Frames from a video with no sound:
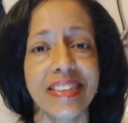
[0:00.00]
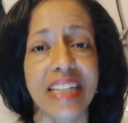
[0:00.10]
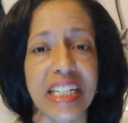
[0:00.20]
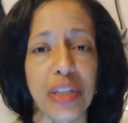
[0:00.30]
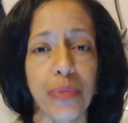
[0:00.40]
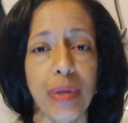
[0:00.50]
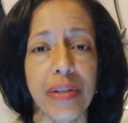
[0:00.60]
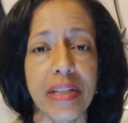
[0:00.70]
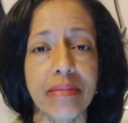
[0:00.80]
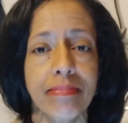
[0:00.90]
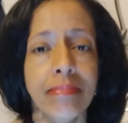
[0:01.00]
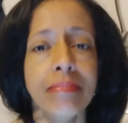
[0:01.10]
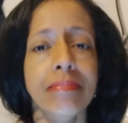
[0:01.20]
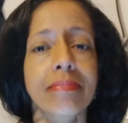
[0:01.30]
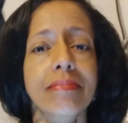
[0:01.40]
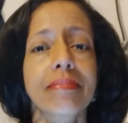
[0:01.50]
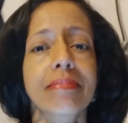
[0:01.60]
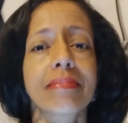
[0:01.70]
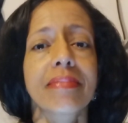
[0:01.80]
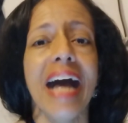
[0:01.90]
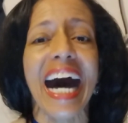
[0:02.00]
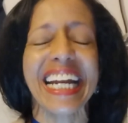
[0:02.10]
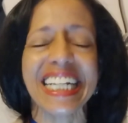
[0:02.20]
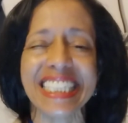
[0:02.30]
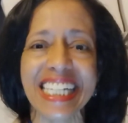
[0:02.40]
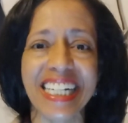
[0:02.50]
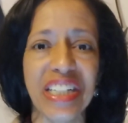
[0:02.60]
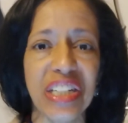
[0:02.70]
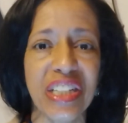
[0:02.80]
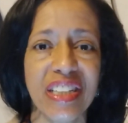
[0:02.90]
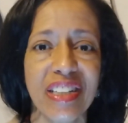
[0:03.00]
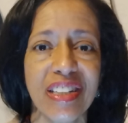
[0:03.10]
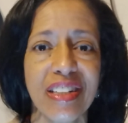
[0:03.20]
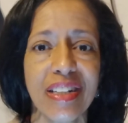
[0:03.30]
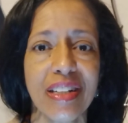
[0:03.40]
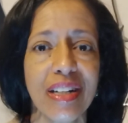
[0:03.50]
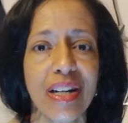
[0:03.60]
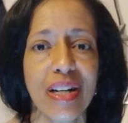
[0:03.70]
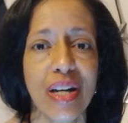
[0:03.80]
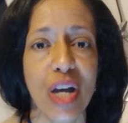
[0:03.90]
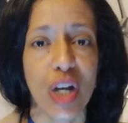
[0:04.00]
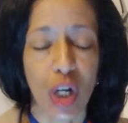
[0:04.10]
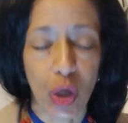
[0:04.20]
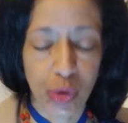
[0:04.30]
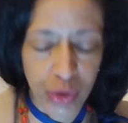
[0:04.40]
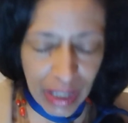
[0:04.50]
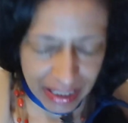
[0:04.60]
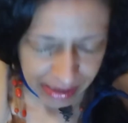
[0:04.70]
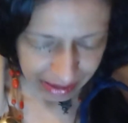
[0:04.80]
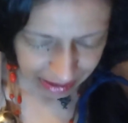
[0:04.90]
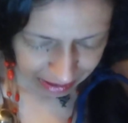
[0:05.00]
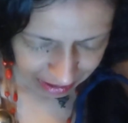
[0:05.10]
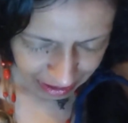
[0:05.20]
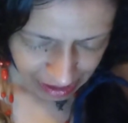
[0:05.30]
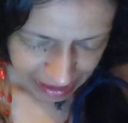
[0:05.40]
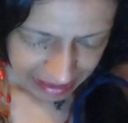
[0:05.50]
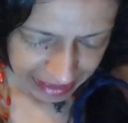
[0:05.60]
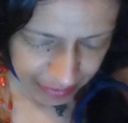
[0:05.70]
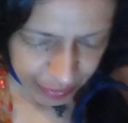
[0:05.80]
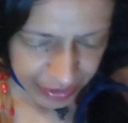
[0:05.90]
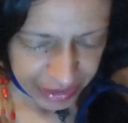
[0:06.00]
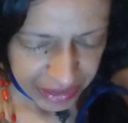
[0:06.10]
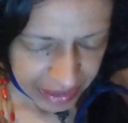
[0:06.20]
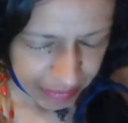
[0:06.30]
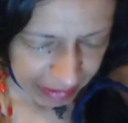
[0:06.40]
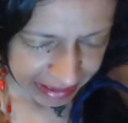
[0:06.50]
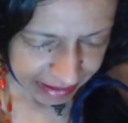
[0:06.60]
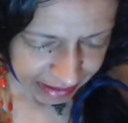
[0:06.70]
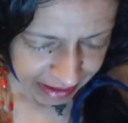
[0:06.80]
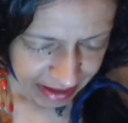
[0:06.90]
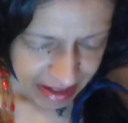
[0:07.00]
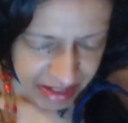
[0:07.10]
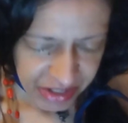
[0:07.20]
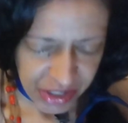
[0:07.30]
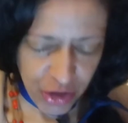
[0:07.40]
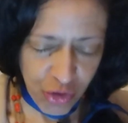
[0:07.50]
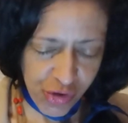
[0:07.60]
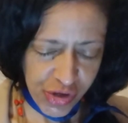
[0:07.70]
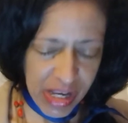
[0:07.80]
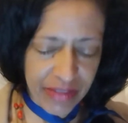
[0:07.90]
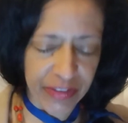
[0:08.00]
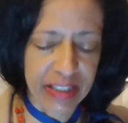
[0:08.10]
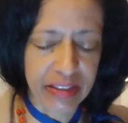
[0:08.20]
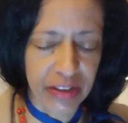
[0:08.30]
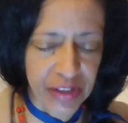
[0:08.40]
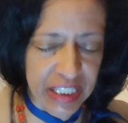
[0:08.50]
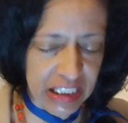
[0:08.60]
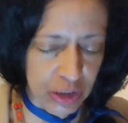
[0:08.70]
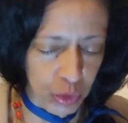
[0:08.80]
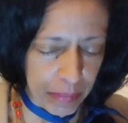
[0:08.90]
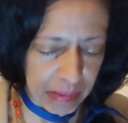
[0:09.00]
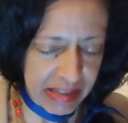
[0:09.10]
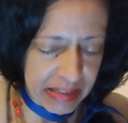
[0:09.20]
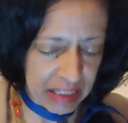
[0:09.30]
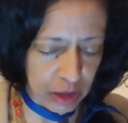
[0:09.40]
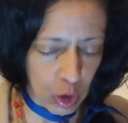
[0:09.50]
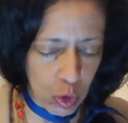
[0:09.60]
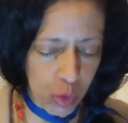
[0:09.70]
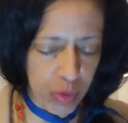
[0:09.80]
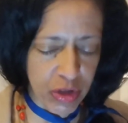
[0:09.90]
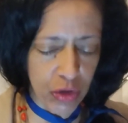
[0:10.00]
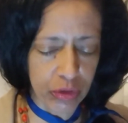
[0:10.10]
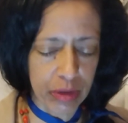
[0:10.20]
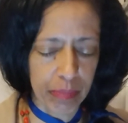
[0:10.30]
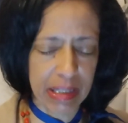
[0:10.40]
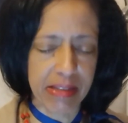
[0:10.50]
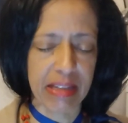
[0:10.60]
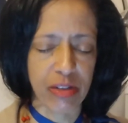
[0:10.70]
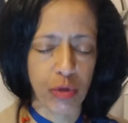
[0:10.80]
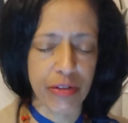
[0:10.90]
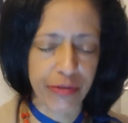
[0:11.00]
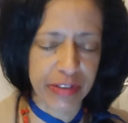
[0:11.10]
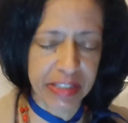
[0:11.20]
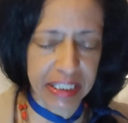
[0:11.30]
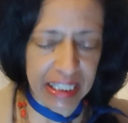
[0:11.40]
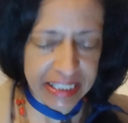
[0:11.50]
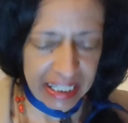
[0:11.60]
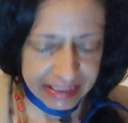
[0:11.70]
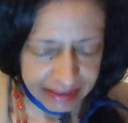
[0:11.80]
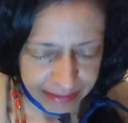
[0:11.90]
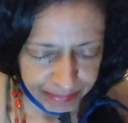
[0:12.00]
Take a deep breath in and exhale. Close your eyes. Keep breathing deeply. See yourself entering into a place that goes beyond the place that you are physically at.